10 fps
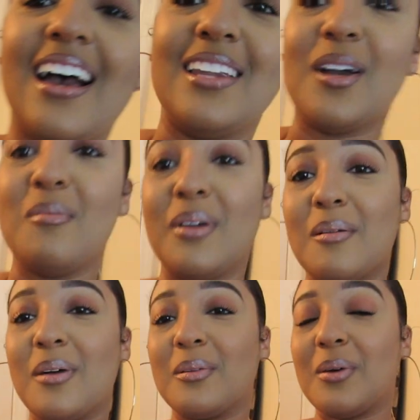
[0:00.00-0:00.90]
I did her
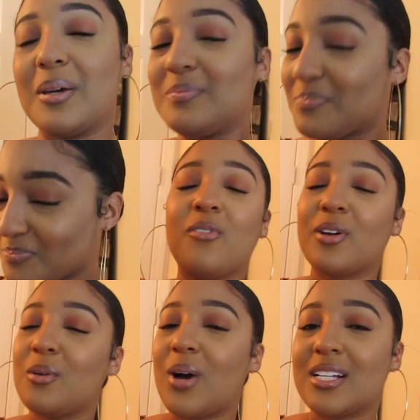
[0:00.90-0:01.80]
makeup by the way. Before
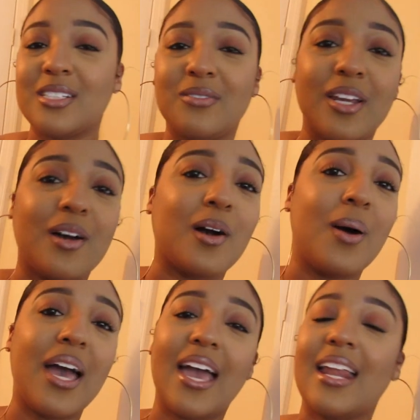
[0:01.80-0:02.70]
you watch this video, go
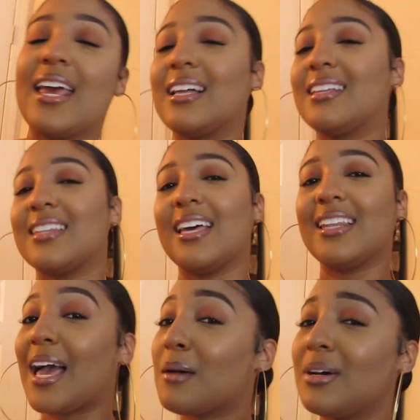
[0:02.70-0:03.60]
ahead and click that
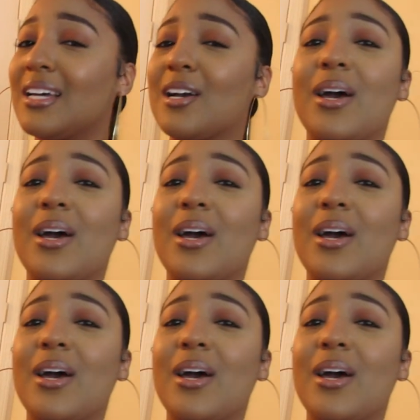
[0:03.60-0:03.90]
like button.